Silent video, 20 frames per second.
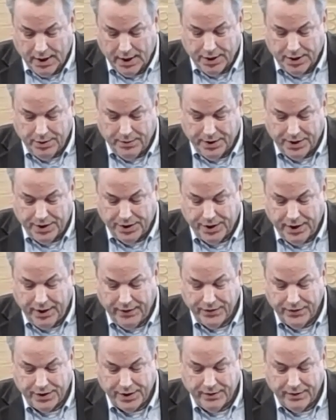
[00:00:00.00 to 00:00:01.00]
to which
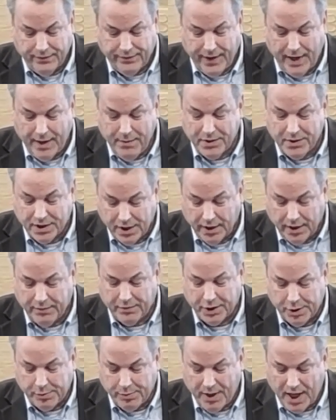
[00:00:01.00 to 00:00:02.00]
Stevenson famously
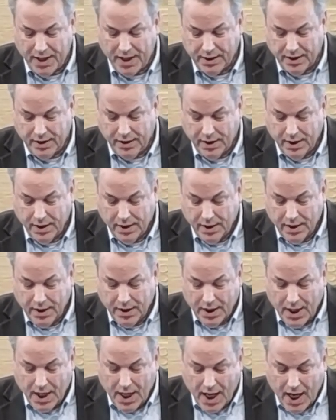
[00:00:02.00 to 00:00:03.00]
responded,
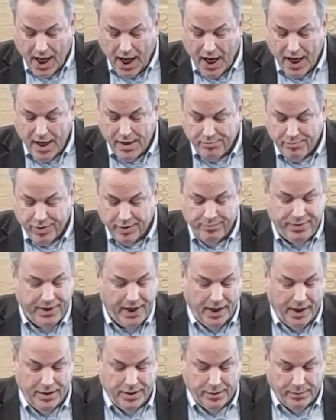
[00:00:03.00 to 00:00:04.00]
"I am
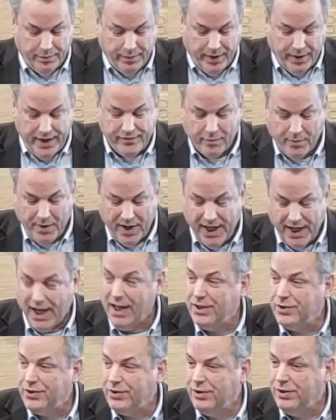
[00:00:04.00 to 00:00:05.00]
prepared to wait for my
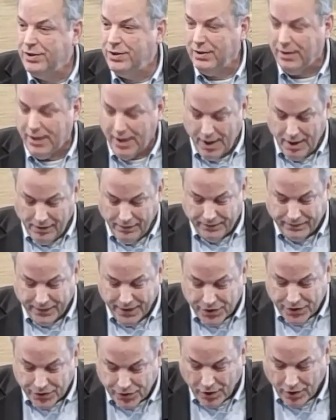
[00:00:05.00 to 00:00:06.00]
answer until hell
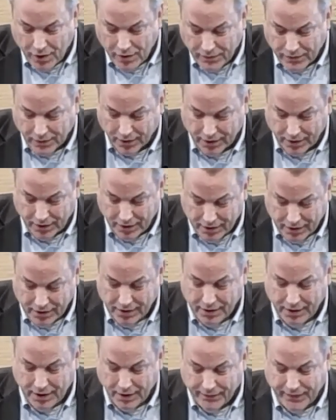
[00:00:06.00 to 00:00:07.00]
freezes over,
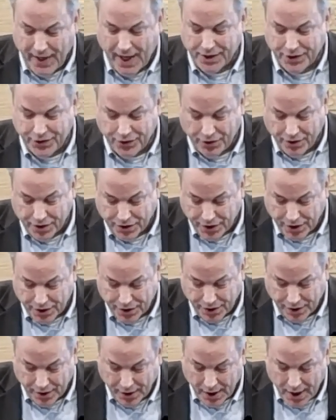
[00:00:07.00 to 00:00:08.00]
if that is your
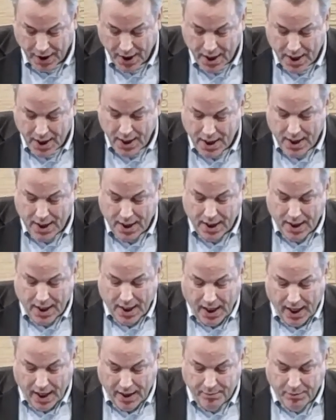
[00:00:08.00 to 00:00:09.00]
decision.
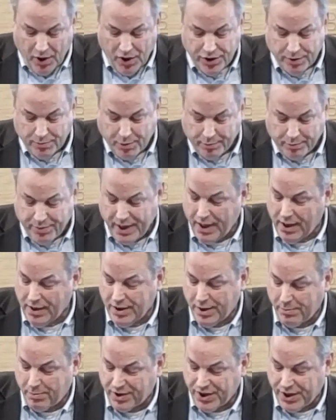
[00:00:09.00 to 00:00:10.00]
I am also prepared
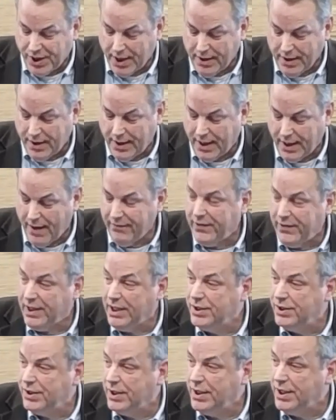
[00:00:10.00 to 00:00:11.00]
to present the
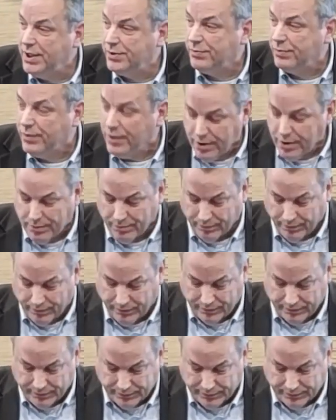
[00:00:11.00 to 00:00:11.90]
evidence in this room."